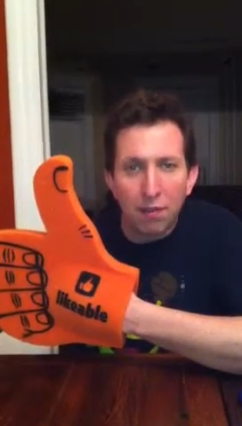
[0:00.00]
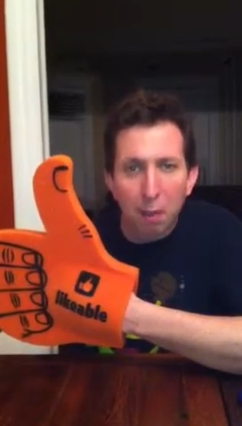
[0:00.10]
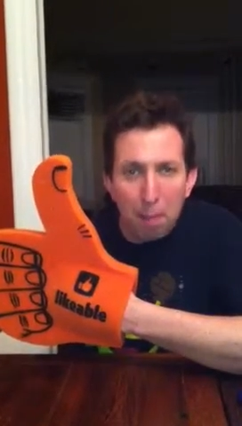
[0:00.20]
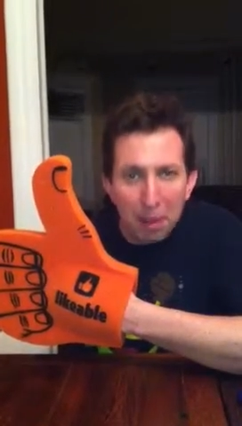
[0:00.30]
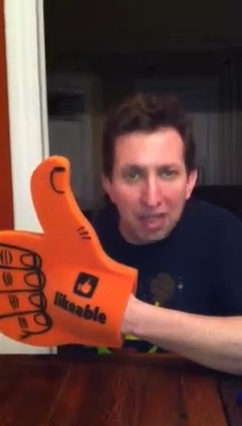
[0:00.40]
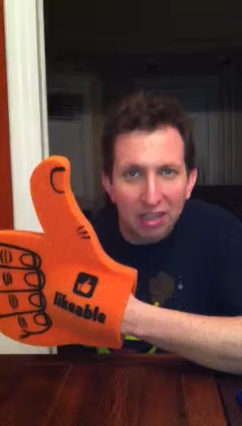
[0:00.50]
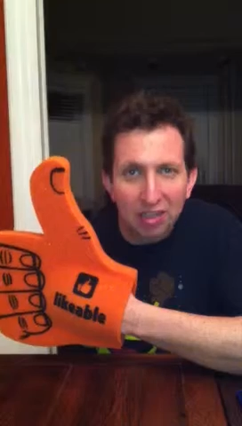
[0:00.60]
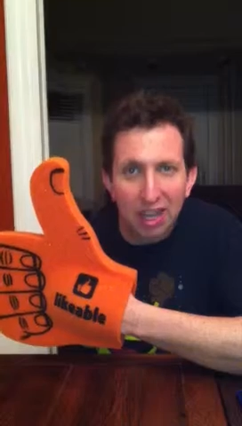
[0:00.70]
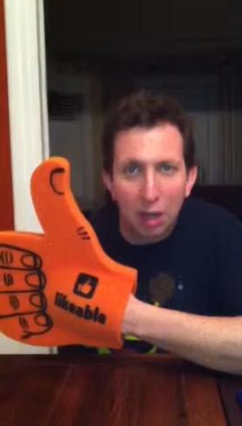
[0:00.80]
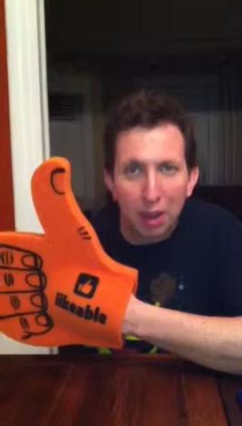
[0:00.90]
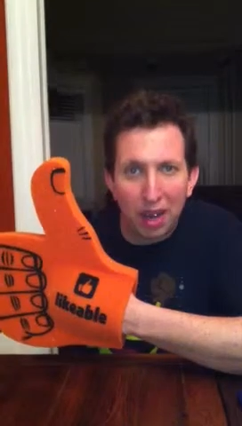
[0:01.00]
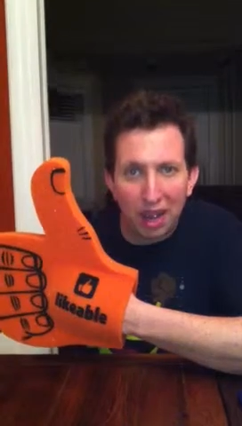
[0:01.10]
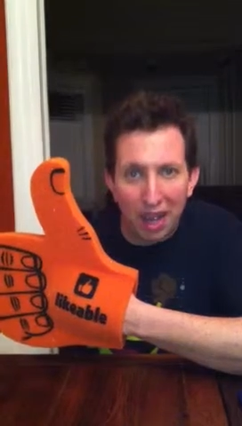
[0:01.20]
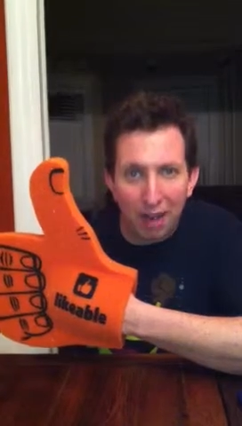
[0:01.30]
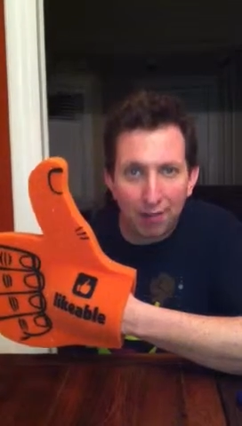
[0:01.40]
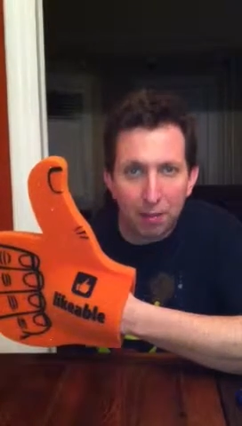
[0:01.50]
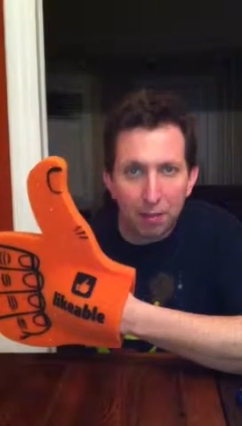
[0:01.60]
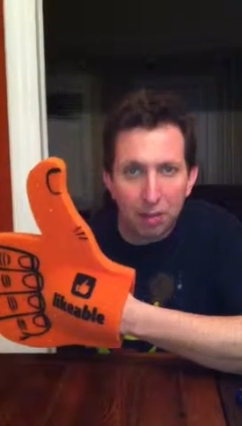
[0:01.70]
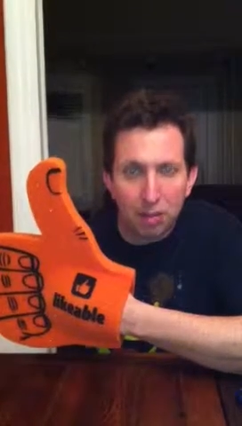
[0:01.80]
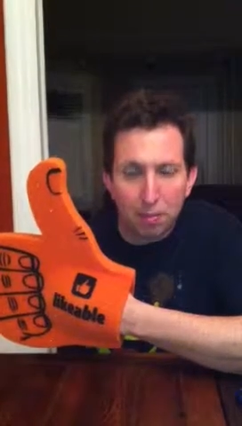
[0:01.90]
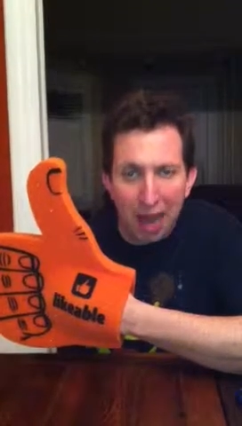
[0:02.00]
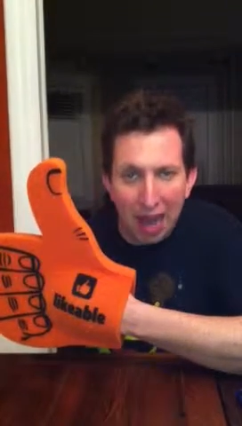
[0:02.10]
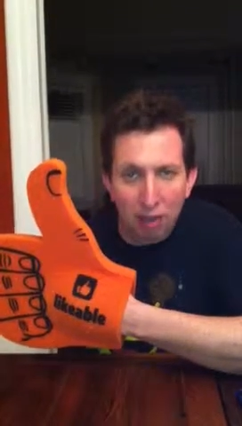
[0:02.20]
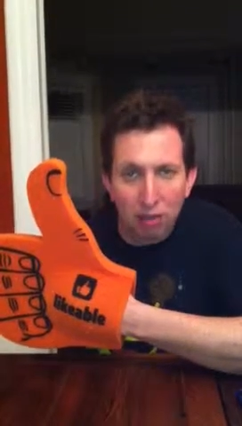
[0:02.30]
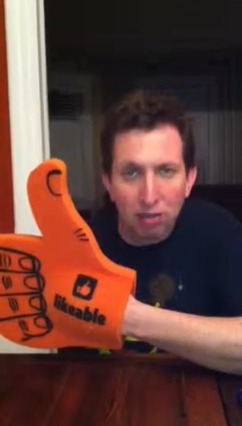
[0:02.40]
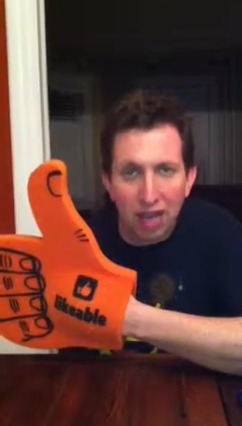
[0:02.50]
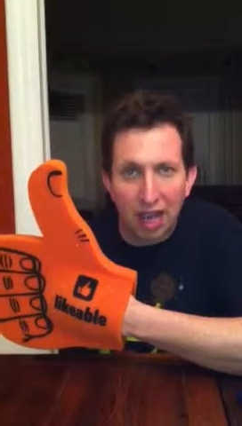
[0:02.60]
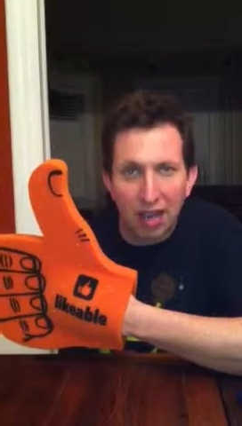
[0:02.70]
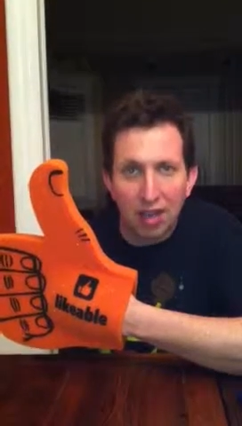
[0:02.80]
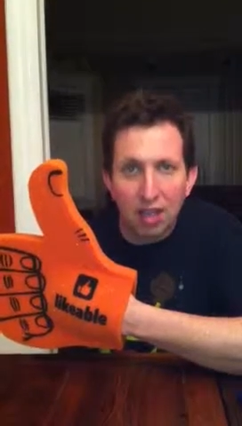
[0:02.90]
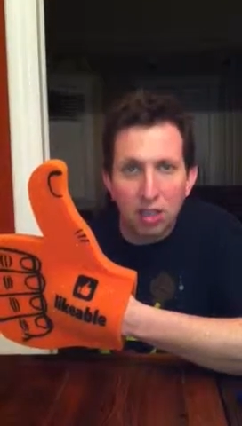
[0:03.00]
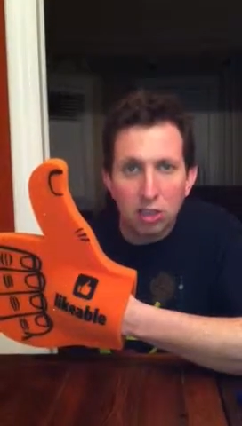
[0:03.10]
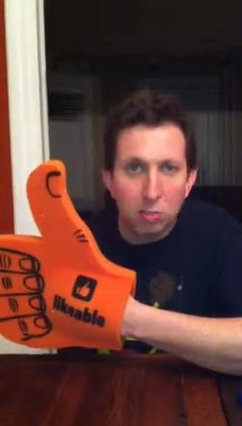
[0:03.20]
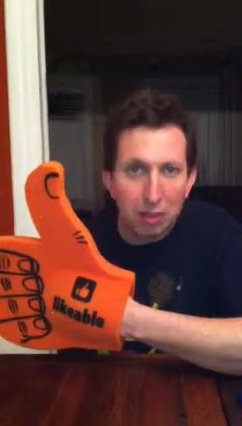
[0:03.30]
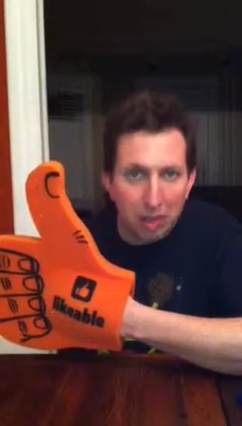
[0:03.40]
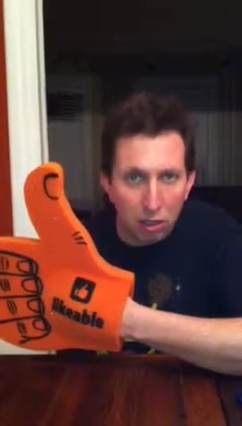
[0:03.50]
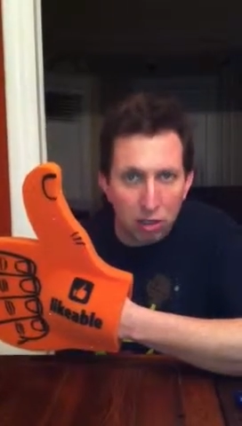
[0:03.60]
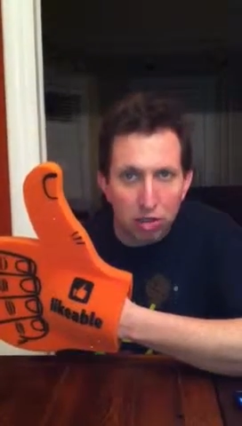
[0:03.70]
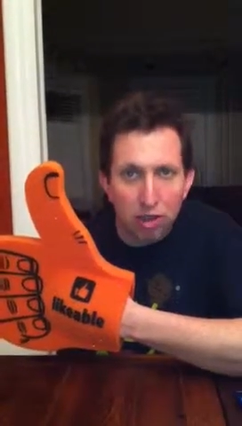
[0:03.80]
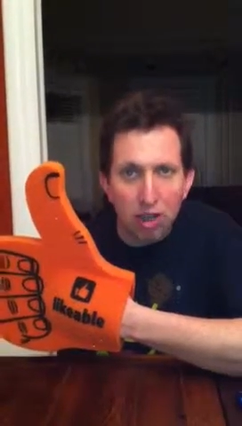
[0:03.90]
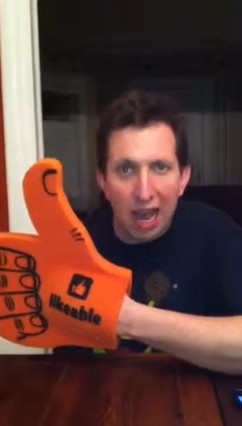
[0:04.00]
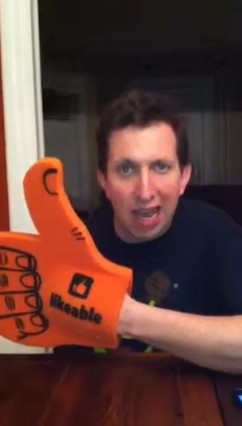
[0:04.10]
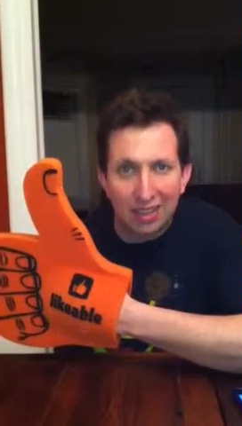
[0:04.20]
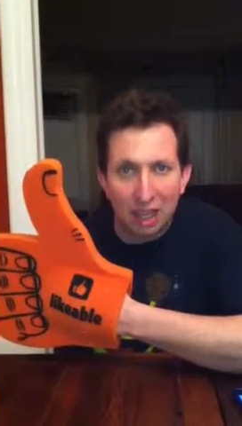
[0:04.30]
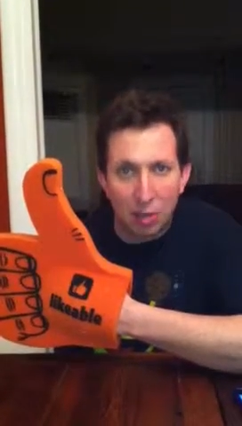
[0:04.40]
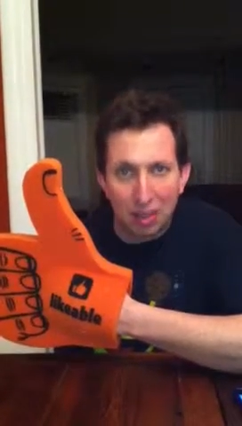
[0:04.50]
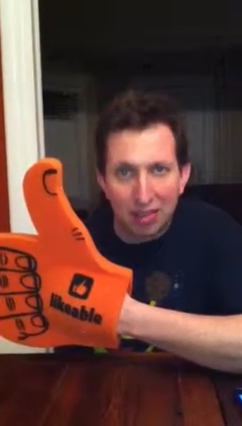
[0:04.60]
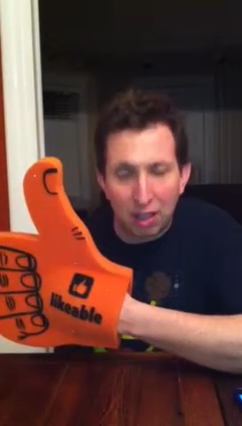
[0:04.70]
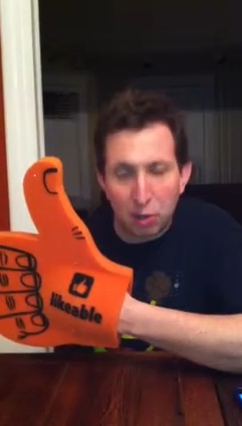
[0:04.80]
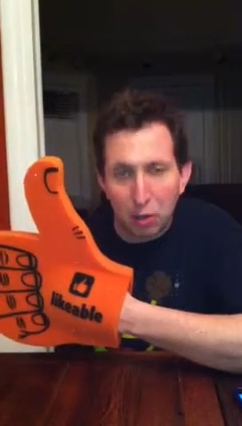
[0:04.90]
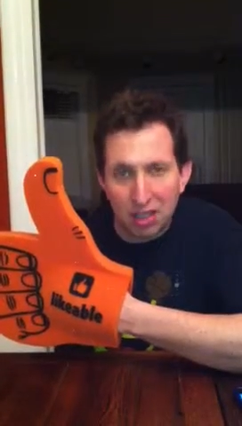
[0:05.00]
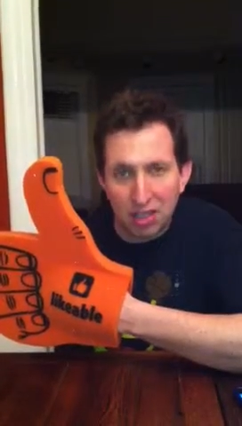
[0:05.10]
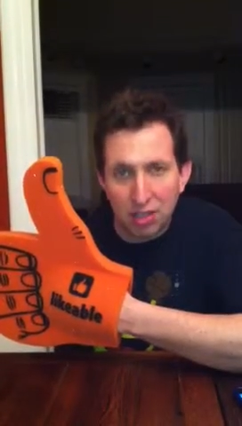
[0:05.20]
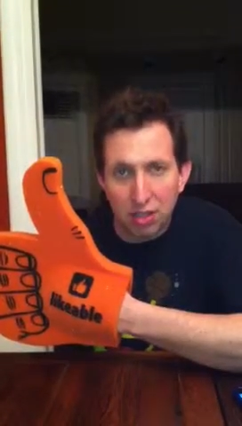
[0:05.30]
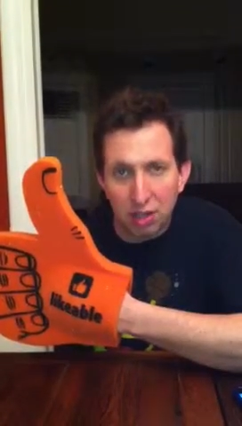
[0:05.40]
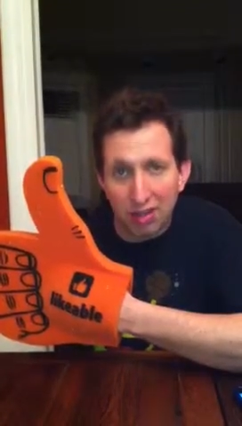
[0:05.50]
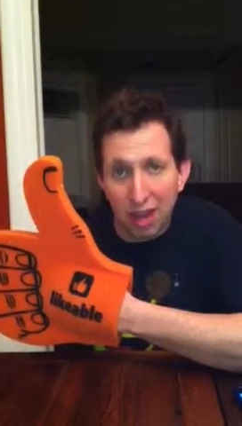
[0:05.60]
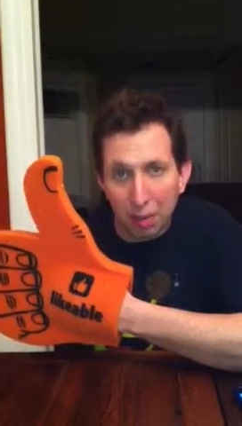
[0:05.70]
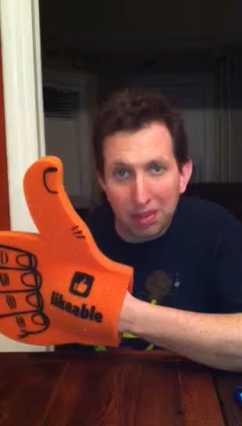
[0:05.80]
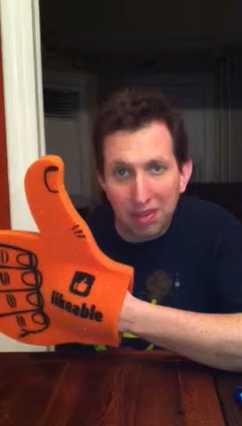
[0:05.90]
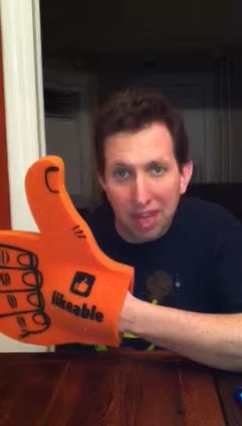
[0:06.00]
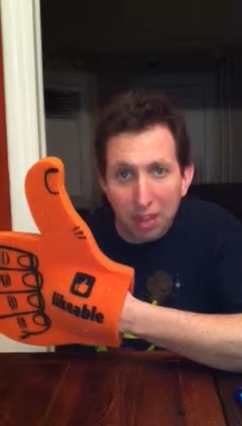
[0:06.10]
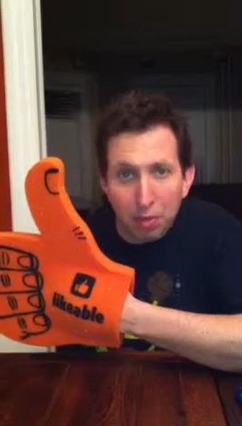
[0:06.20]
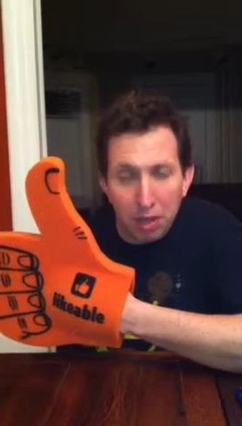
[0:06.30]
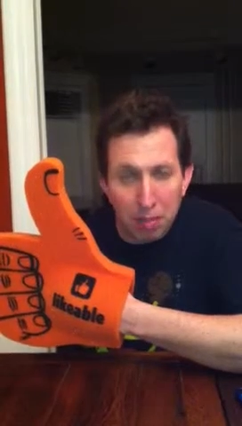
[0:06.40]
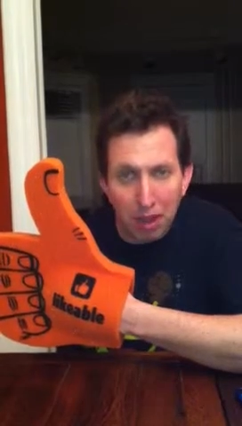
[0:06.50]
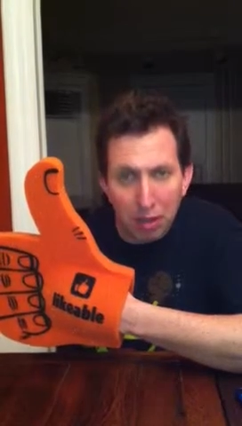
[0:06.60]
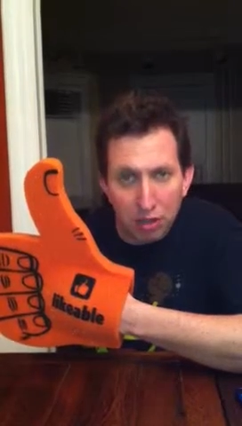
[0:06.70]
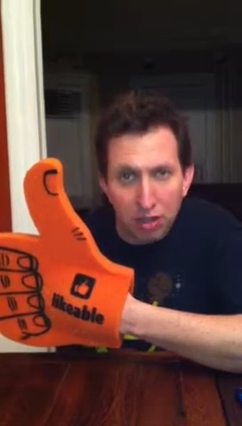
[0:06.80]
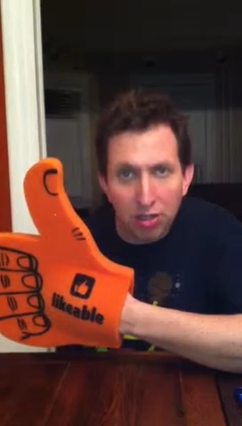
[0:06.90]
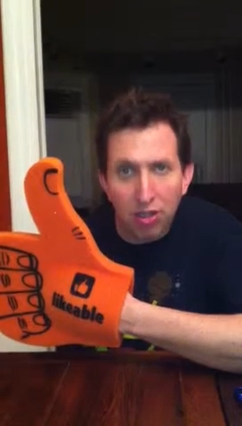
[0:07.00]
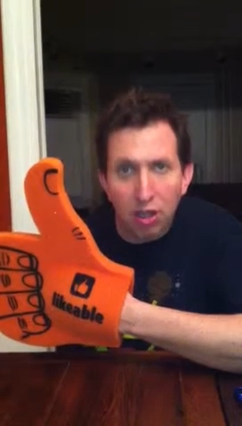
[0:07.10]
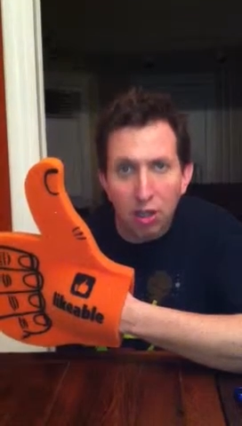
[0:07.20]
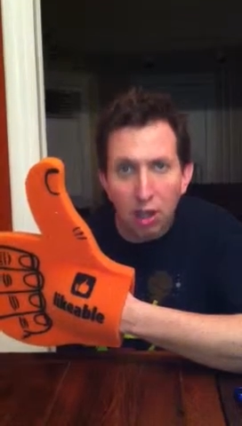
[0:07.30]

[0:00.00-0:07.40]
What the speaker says: the biggest takeaway I had from the panels and speakers at South by Southwest this year. And that was Seth Priebatsch's